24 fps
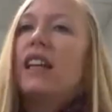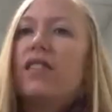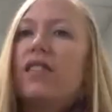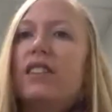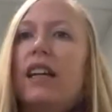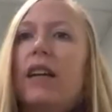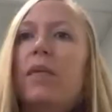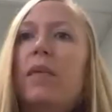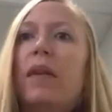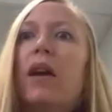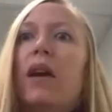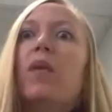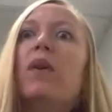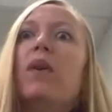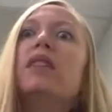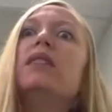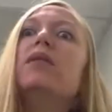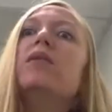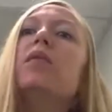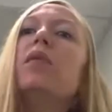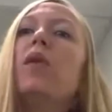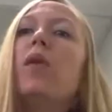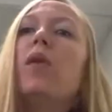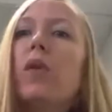like what's
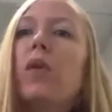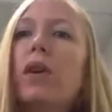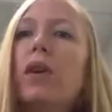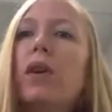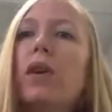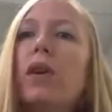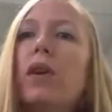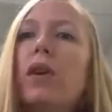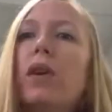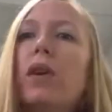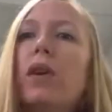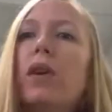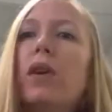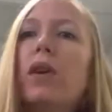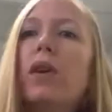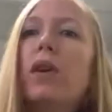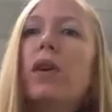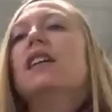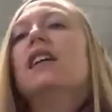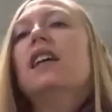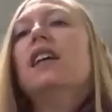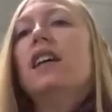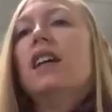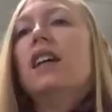important to us
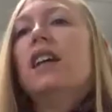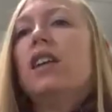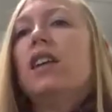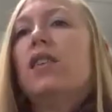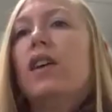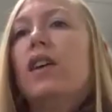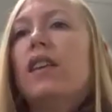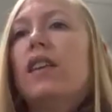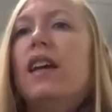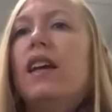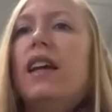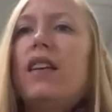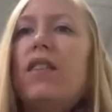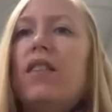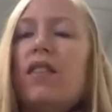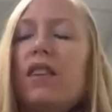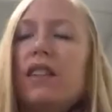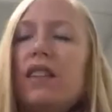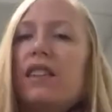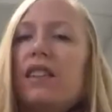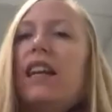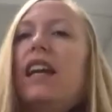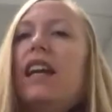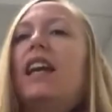you know at the end of the
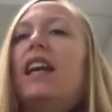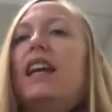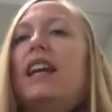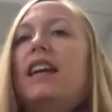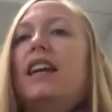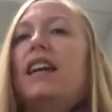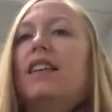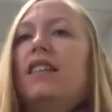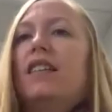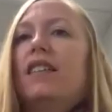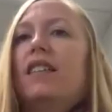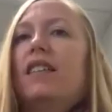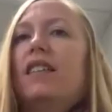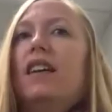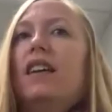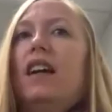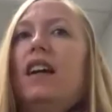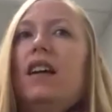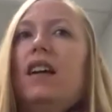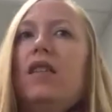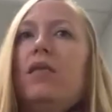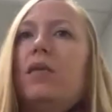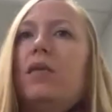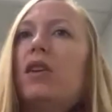day
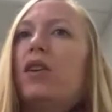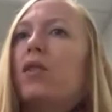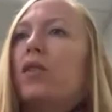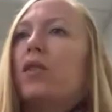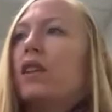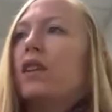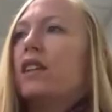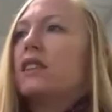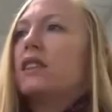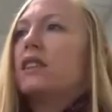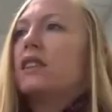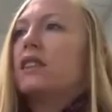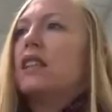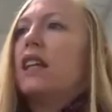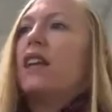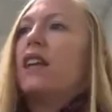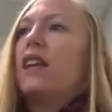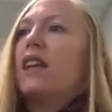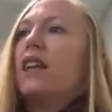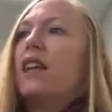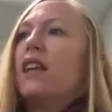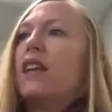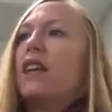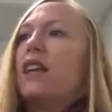um, you know and this life
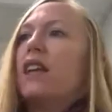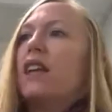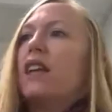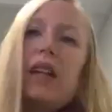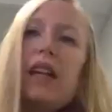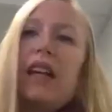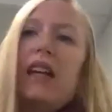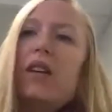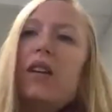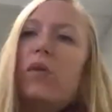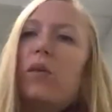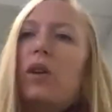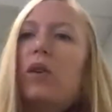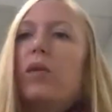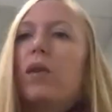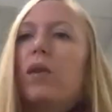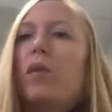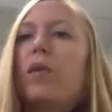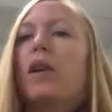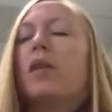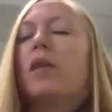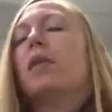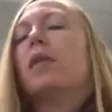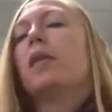comes to an end what do we
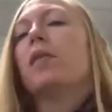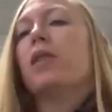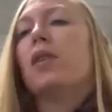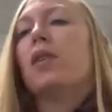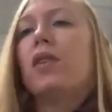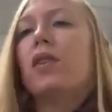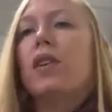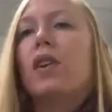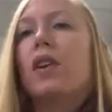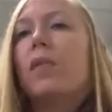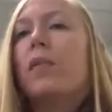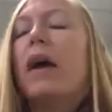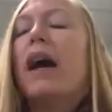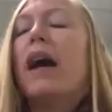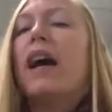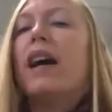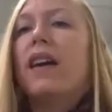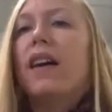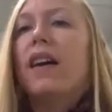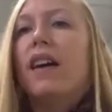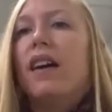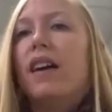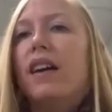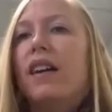want to be able to look back
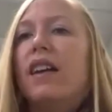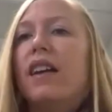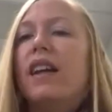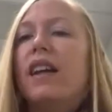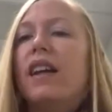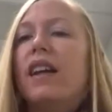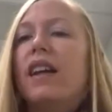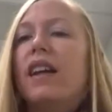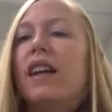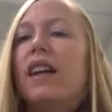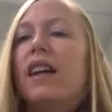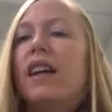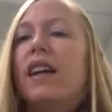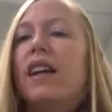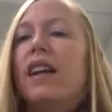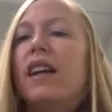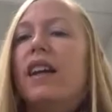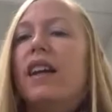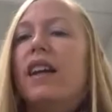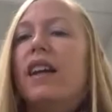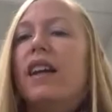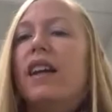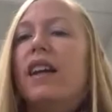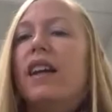on and
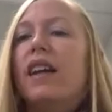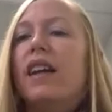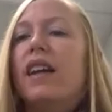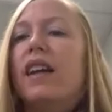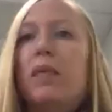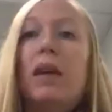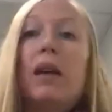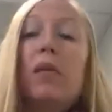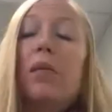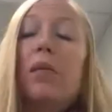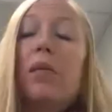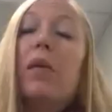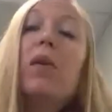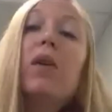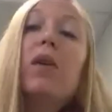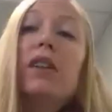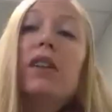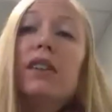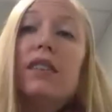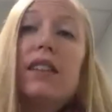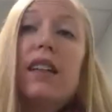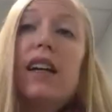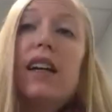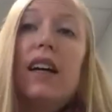have be important to
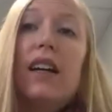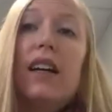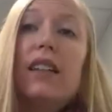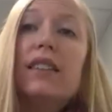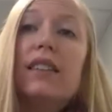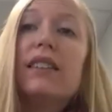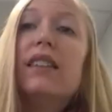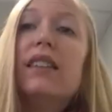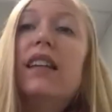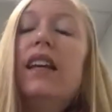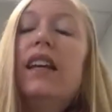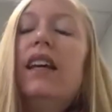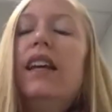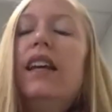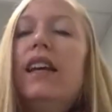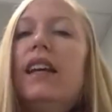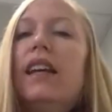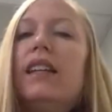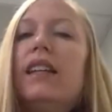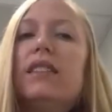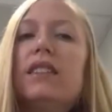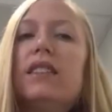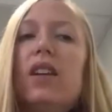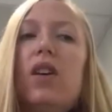us and
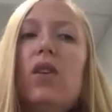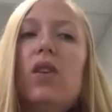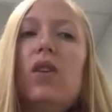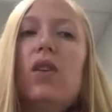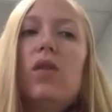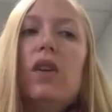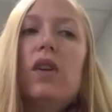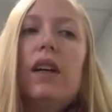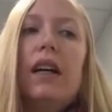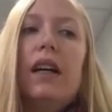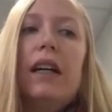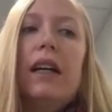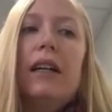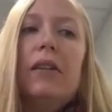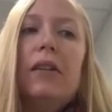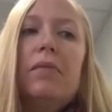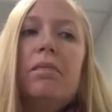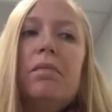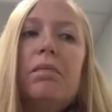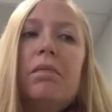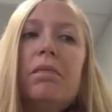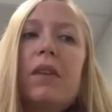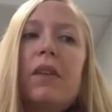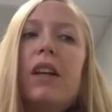so um,
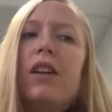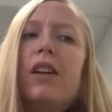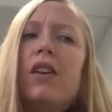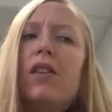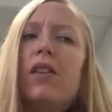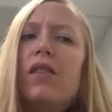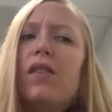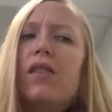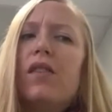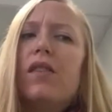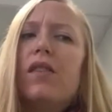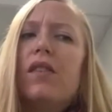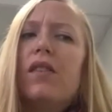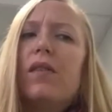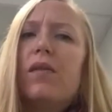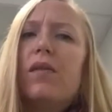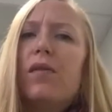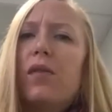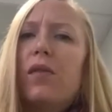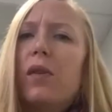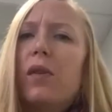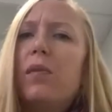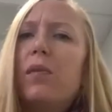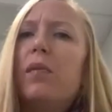you know
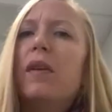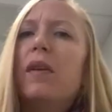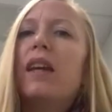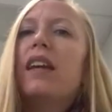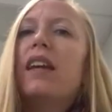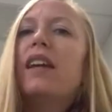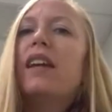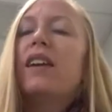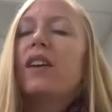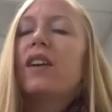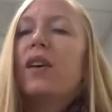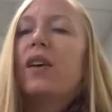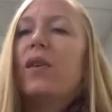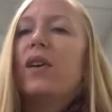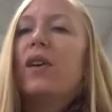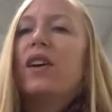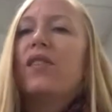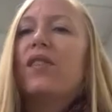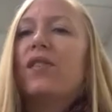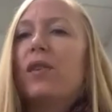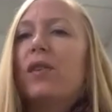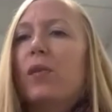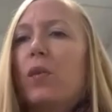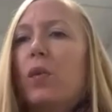for me, going
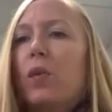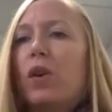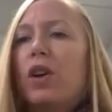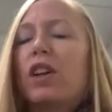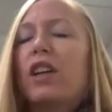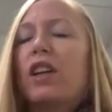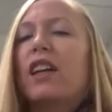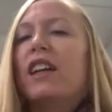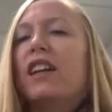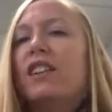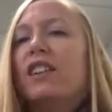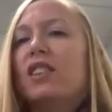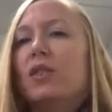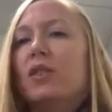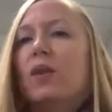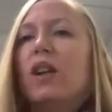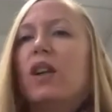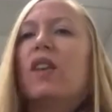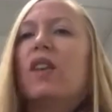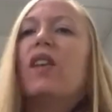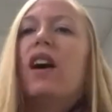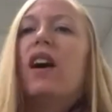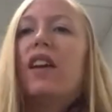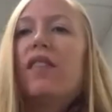from working and doing a
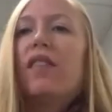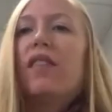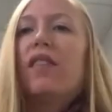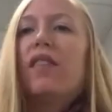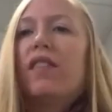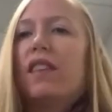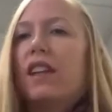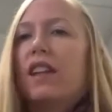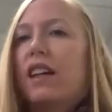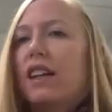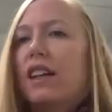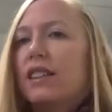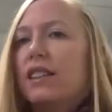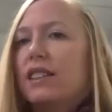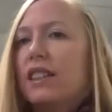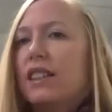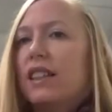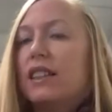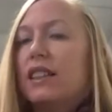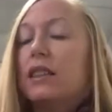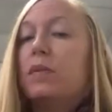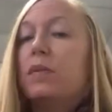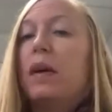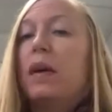lot of things and
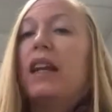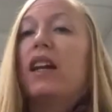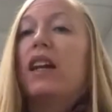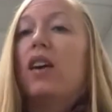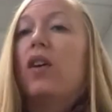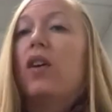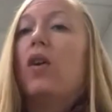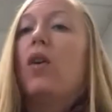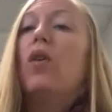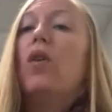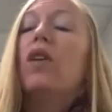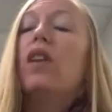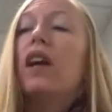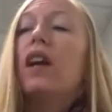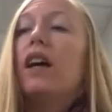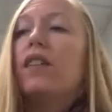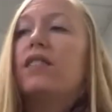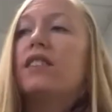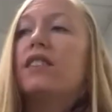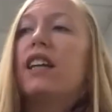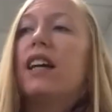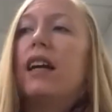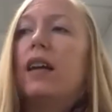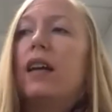spending a whole lot of
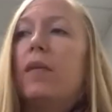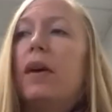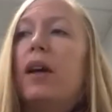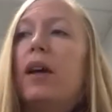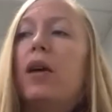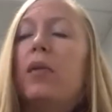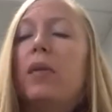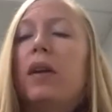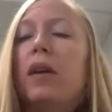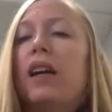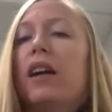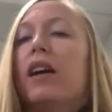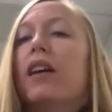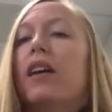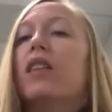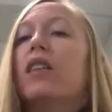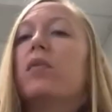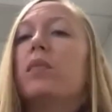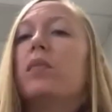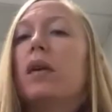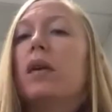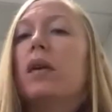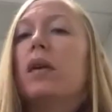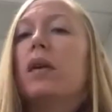time helping other
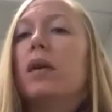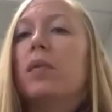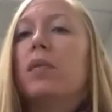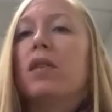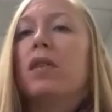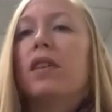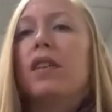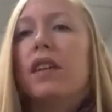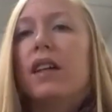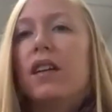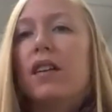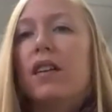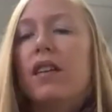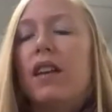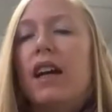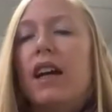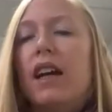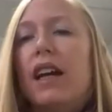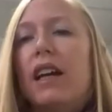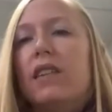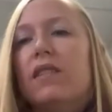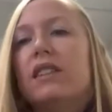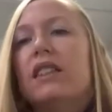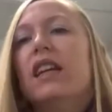people in their
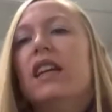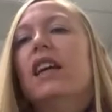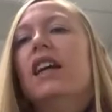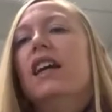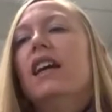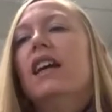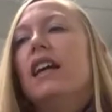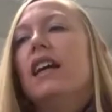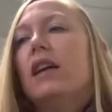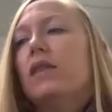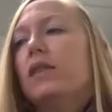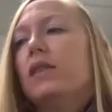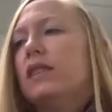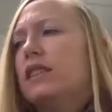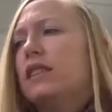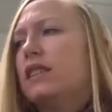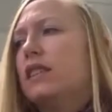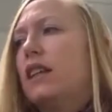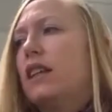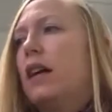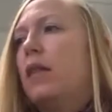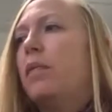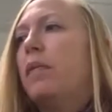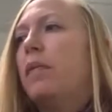lives, it was
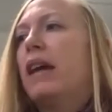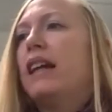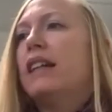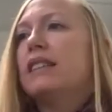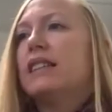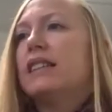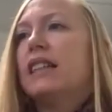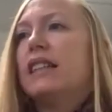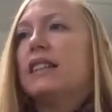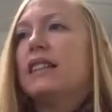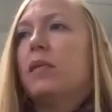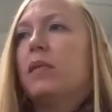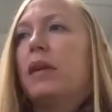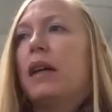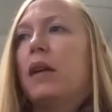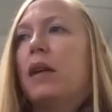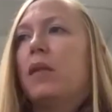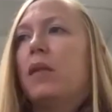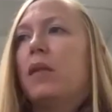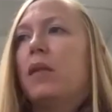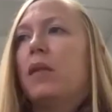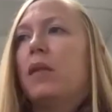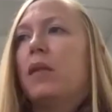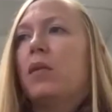amazing to be
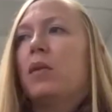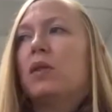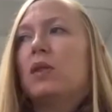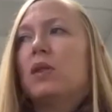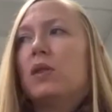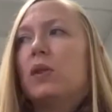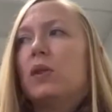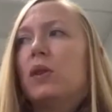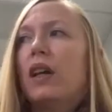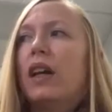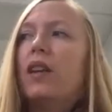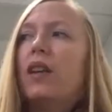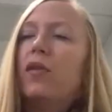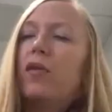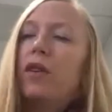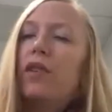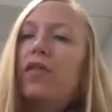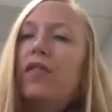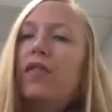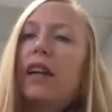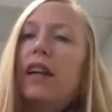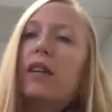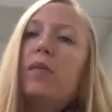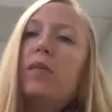able to kind of
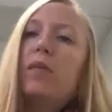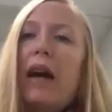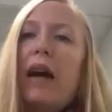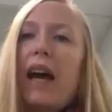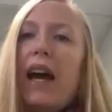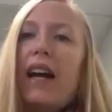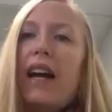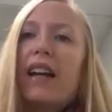reflect back.